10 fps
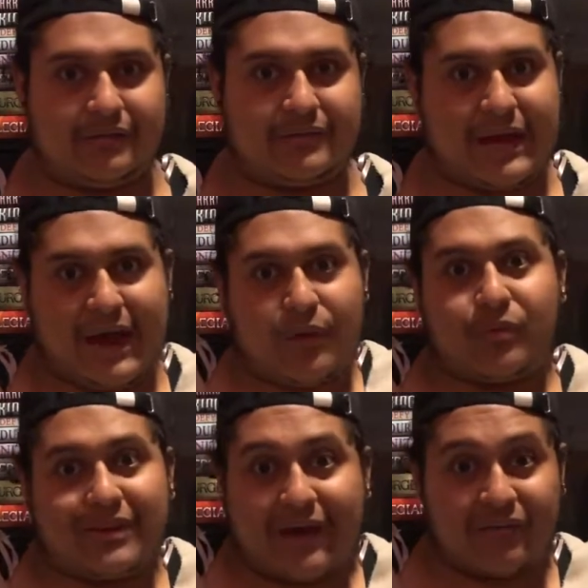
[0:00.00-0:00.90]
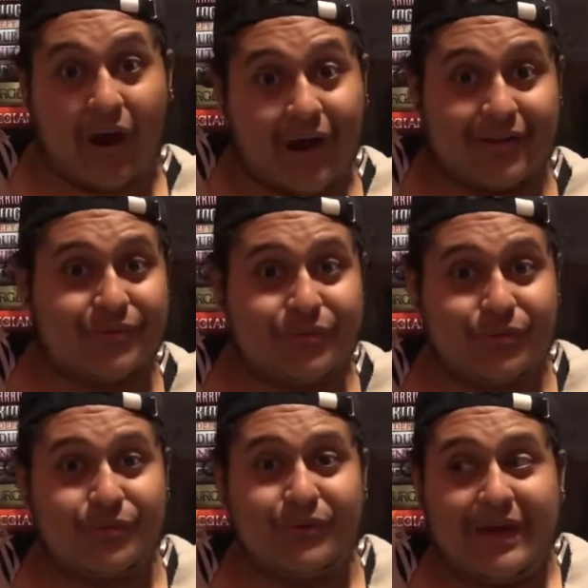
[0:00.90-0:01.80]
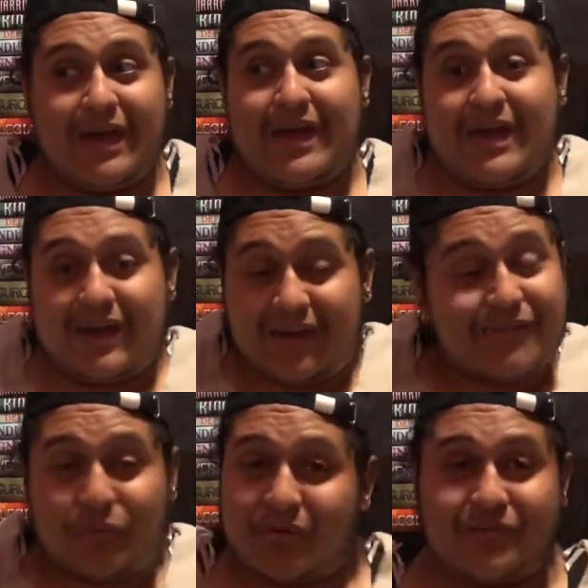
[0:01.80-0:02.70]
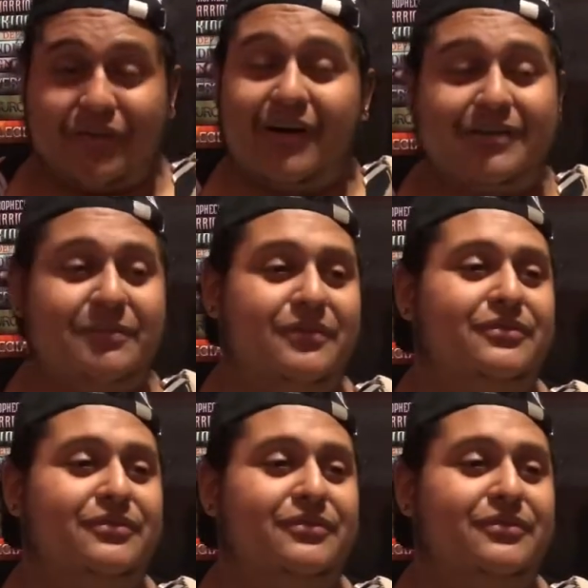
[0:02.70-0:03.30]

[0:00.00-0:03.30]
that I wouldn't have gotten to if it weren't for Audible.